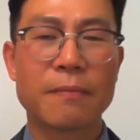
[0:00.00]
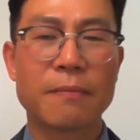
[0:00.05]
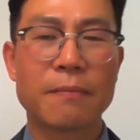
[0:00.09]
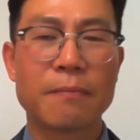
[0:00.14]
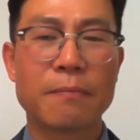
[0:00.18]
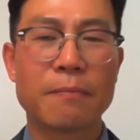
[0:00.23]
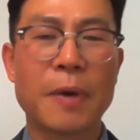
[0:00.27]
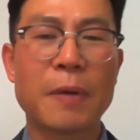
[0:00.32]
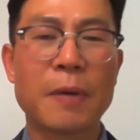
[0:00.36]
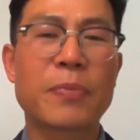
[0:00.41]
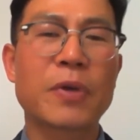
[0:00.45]

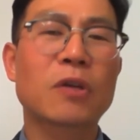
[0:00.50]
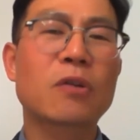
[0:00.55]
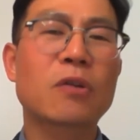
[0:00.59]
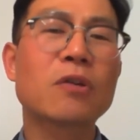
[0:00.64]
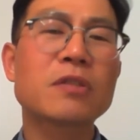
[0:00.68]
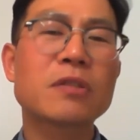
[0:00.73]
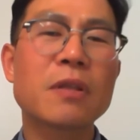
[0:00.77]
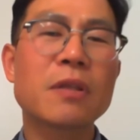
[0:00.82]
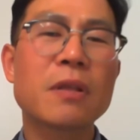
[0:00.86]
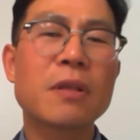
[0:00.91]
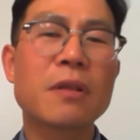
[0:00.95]
But
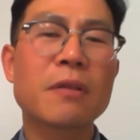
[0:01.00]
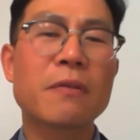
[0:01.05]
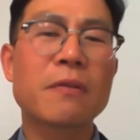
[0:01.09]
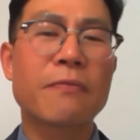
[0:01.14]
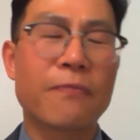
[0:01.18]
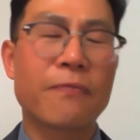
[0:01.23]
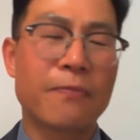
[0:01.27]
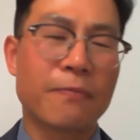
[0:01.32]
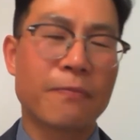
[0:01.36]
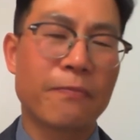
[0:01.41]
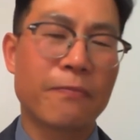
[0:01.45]
because of
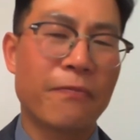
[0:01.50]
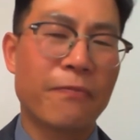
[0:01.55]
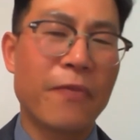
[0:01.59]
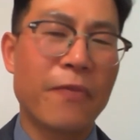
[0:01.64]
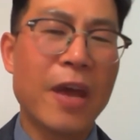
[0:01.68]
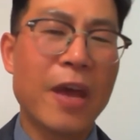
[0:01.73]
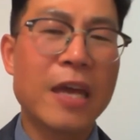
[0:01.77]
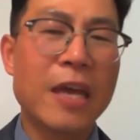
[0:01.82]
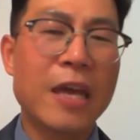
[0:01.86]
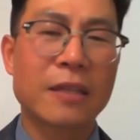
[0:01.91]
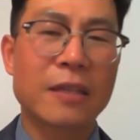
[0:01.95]

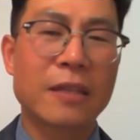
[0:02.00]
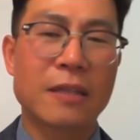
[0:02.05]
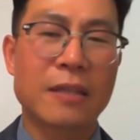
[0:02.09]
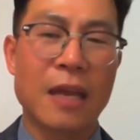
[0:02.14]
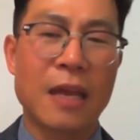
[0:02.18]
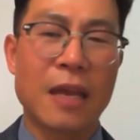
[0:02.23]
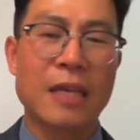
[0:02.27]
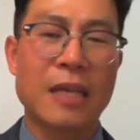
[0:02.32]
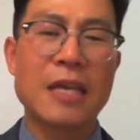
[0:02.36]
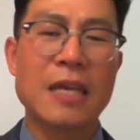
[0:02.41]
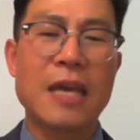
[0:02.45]
faith
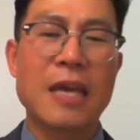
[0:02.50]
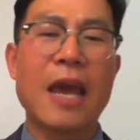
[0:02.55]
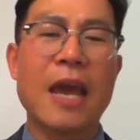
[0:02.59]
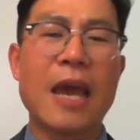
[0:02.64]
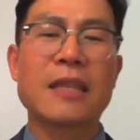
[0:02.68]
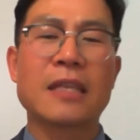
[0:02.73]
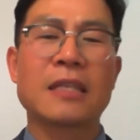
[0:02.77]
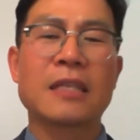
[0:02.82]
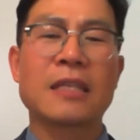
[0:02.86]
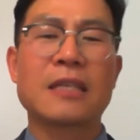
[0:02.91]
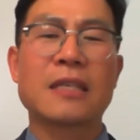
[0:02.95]
that he
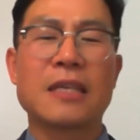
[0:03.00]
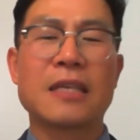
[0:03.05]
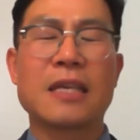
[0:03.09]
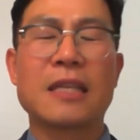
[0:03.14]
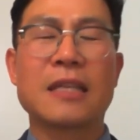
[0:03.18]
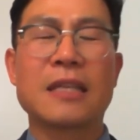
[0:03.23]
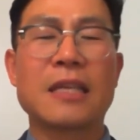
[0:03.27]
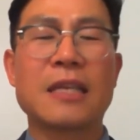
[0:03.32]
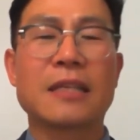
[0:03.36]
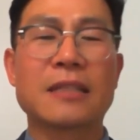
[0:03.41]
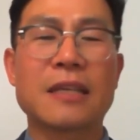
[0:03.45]
had in,
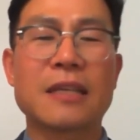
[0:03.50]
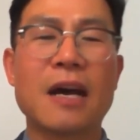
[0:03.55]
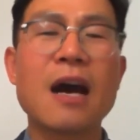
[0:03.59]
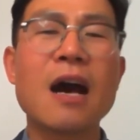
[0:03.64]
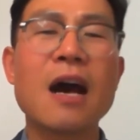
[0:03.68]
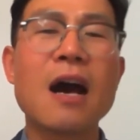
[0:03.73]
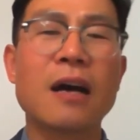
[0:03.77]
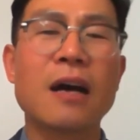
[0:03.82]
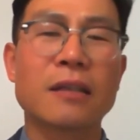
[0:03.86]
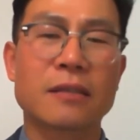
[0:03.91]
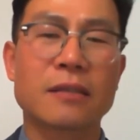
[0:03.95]
in his
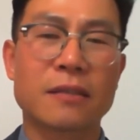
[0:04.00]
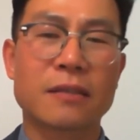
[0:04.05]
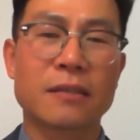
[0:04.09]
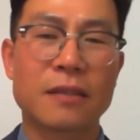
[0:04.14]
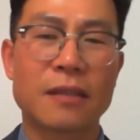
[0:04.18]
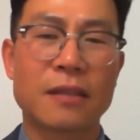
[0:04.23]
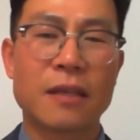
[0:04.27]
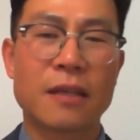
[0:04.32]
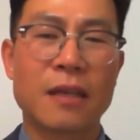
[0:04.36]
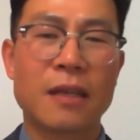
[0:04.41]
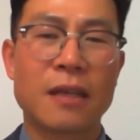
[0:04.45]
heart,
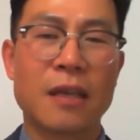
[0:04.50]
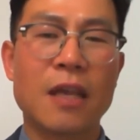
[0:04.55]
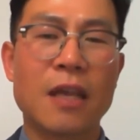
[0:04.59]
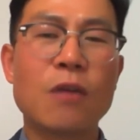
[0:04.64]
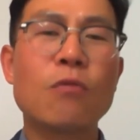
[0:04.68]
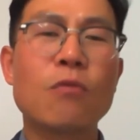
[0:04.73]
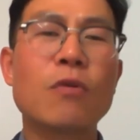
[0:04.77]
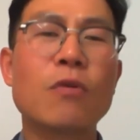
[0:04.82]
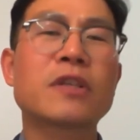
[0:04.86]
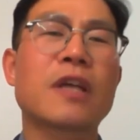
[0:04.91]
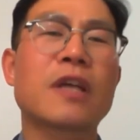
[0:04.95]

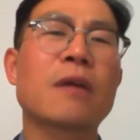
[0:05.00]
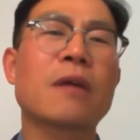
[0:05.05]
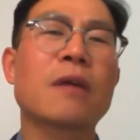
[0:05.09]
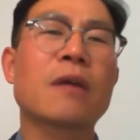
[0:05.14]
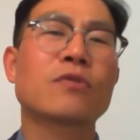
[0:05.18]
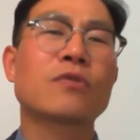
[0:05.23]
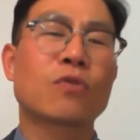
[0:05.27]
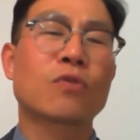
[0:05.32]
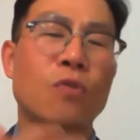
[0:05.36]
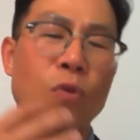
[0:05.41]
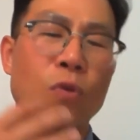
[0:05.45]
he was
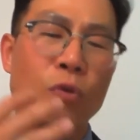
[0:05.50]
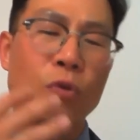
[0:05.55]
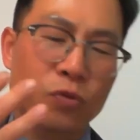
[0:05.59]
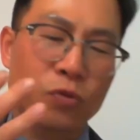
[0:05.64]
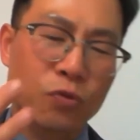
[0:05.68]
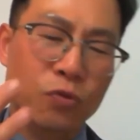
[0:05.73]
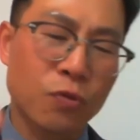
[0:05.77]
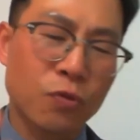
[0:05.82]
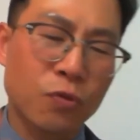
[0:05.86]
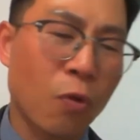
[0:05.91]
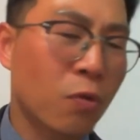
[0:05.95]
able to go
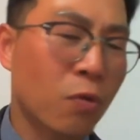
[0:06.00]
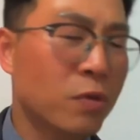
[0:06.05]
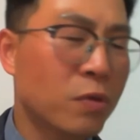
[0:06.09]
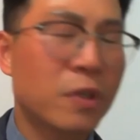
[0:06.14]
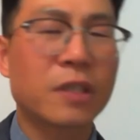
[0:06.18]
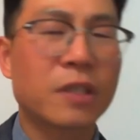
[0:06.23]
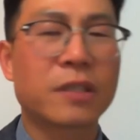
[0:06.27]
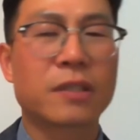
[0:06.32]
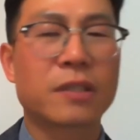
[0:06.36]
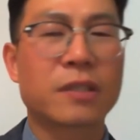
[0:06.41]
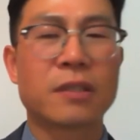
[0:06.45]
through all
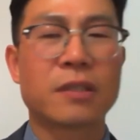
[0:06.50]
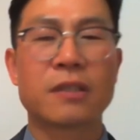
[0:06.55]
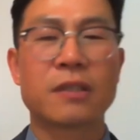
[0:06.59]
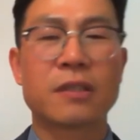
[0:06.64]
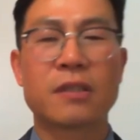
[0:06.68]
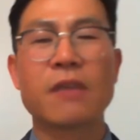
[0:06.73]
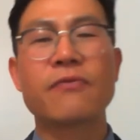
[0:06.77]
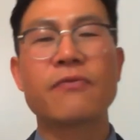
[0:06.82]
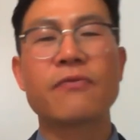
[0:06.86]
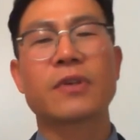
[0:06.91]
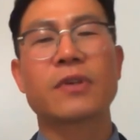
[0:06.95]
these
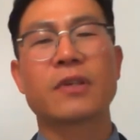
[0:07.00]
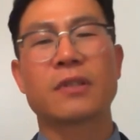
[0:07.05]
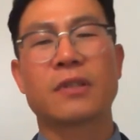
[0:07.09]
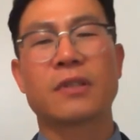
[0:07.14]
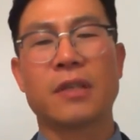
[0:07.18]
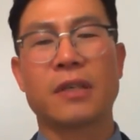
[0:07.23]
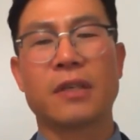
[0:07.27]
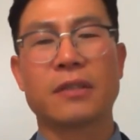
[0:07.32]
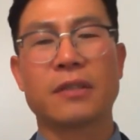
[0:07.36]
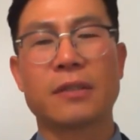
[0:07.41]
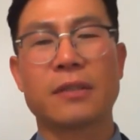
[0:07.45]

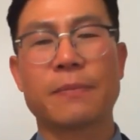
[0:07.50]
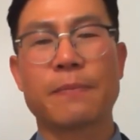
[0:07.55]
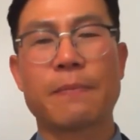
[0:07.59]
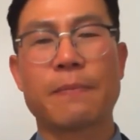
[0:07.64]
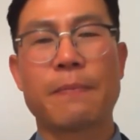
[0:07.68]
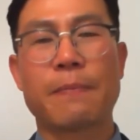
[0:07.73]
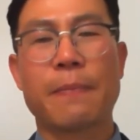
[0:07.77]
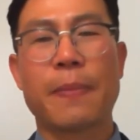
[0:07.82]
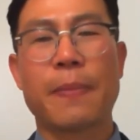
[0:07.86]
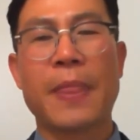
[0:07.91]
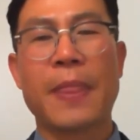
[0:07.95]
difficulties.
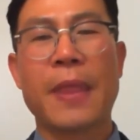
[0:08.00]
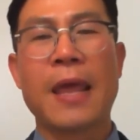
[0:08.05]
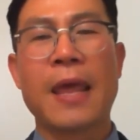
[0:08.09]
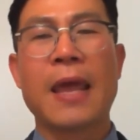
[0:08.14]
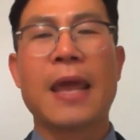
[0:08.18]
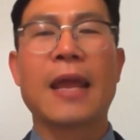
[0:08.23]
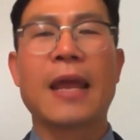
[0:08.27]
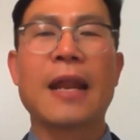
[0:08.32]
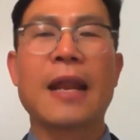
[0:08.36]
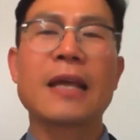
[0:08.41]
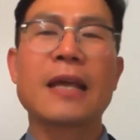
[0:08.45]

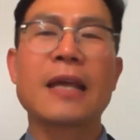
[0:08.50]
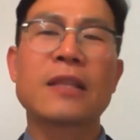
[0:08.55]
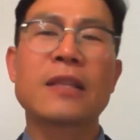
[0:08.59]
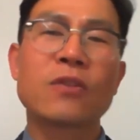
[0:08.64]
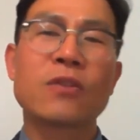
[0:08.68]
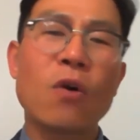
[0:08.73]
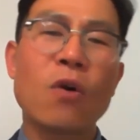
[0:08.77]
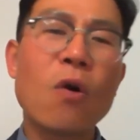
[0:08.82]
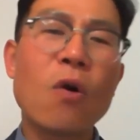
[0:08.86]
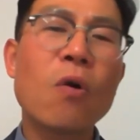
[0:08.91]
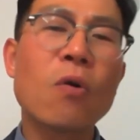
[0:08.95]
And I
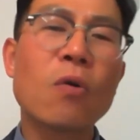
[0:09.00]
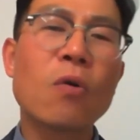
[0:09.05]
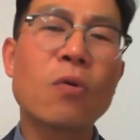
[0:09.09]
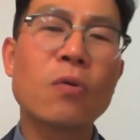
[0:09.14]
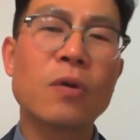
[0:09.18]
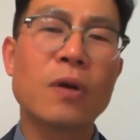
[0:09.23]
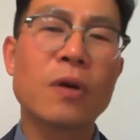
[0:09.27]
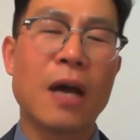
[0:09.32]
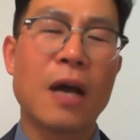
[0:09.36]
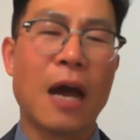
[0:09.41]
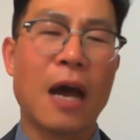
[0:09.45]

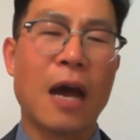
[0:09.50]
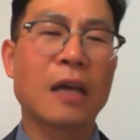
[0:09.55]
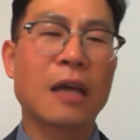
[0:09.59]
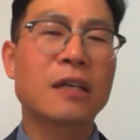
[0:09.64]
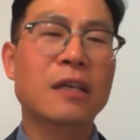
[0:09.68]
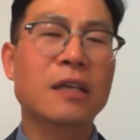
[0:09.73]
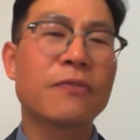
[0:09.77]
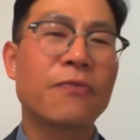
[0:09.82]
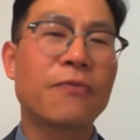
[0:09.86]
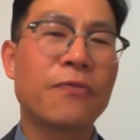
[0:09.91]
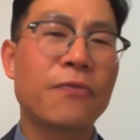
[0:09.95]
know I
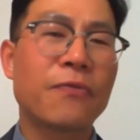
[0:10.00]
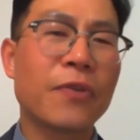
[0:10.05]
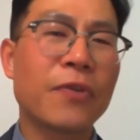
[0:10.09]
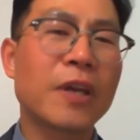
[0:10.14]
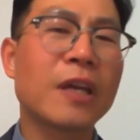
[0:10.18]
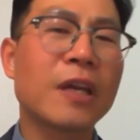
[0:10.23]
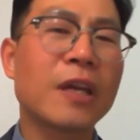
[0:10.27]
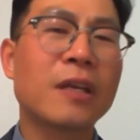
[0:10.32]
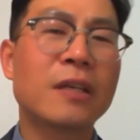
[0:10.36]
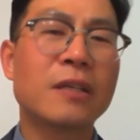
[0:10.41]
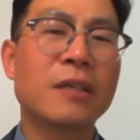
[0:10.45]
could
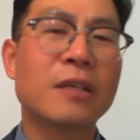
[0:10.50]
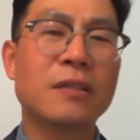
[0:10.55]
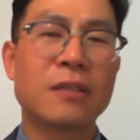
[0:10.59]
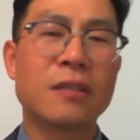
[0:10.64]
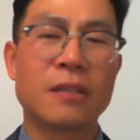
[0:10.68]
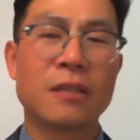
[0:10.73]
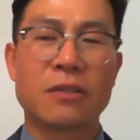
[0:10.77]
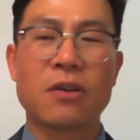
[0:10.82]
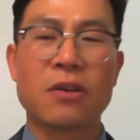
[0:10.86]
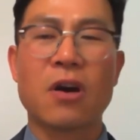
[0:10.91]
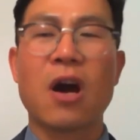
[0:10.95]
feel
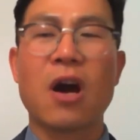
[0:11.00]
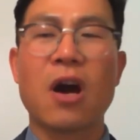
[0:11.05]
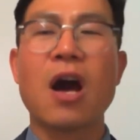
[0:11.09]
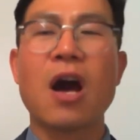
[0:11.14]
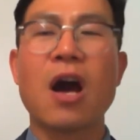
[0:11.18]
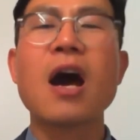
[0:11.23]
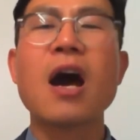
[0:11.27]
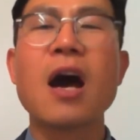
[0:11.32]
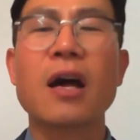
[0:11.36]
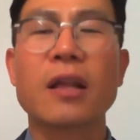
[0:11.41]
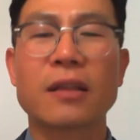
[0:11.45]
the
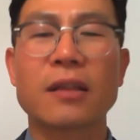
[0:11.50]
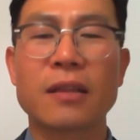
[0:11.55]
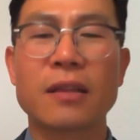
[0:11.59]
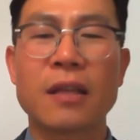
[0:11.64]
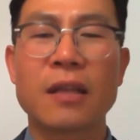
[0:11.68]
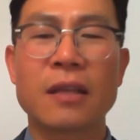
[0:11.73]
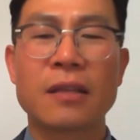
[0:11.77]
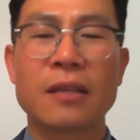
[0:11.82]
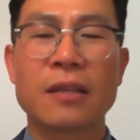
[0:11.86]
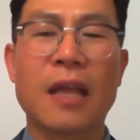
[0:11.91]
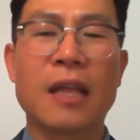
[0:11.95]
heart
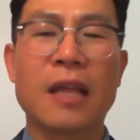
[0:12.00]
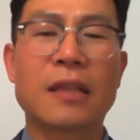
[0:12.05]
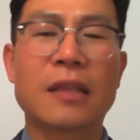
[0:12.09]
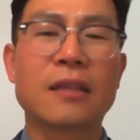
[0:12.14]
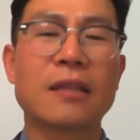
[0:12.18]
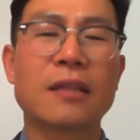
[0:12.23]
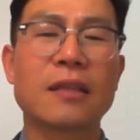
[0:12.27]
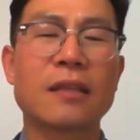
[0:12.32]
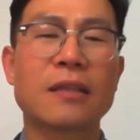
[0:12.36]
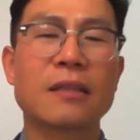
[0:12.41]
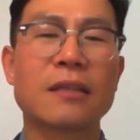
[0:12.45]
that
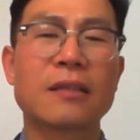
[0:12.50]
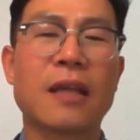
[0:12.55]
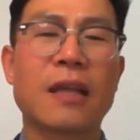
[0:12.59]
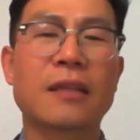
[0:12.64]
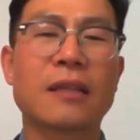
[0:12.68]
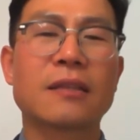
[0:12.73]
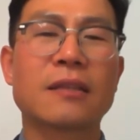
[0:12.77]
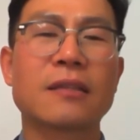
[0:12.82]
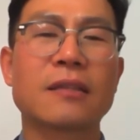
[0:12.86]
that